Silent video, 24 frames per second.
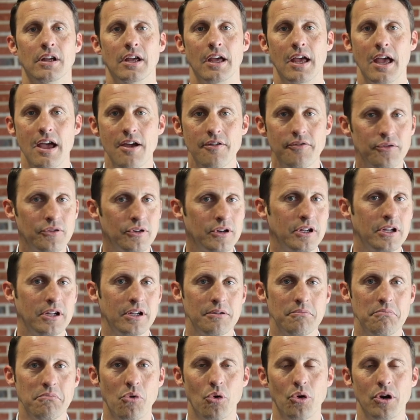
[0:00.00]
every
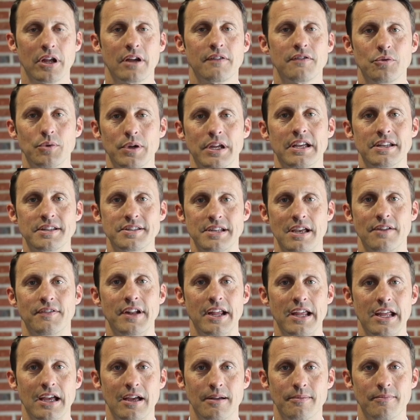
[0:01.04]
morning of the week at 7
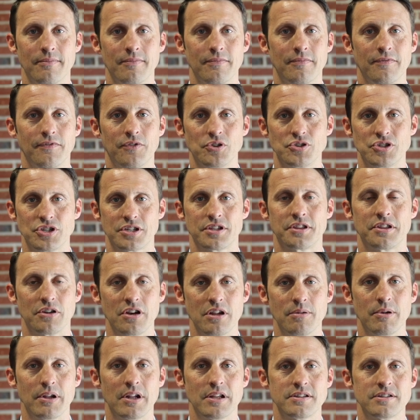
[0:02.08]
a.m. for just
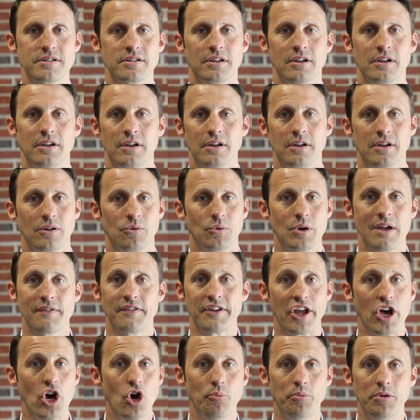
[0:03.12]
30 minutes. We have
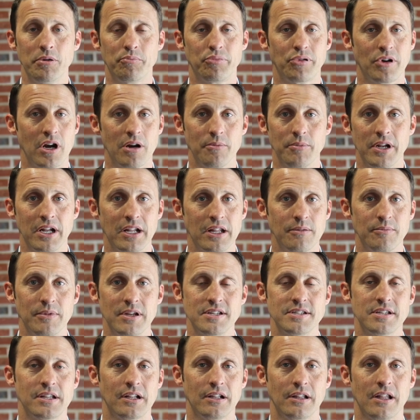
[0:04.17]
an open prayer meeting that
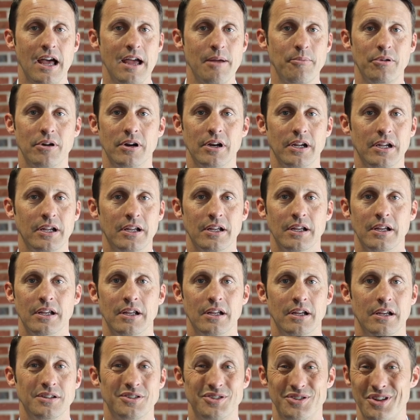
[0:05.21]
meets in the library,
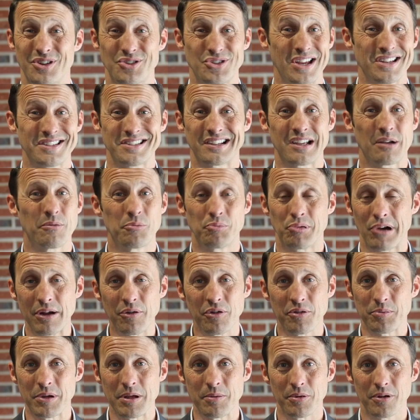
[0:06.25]
just a chance to come and pray
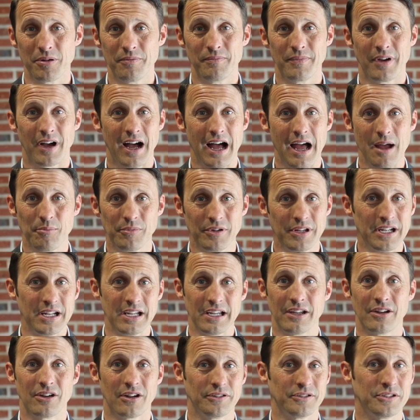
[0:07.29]
with people. I'm
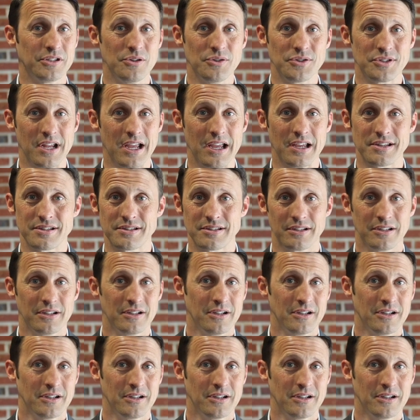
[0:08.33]
leading it on Tuesdays.